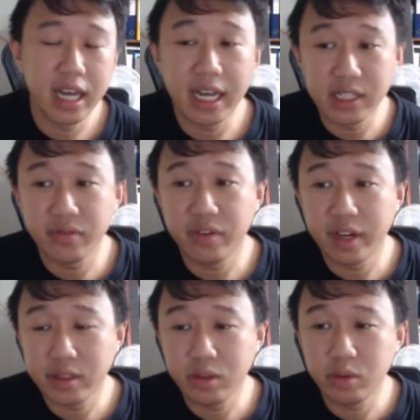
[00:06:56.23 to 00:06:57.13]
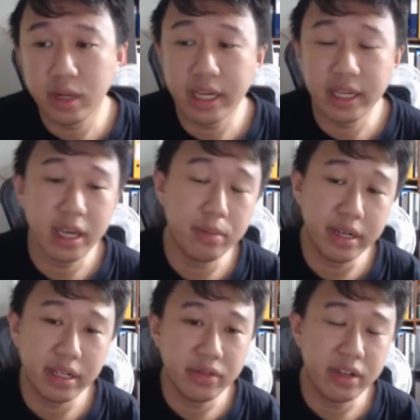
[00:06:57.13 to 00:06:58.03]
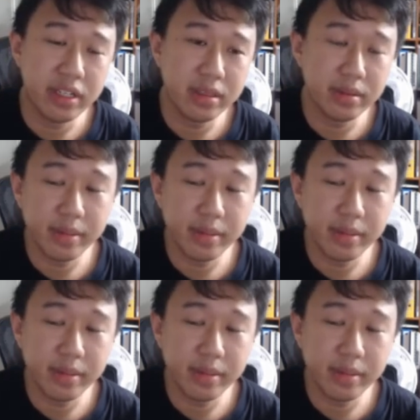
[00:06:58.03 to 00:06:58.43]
ask a friend to like help another friend,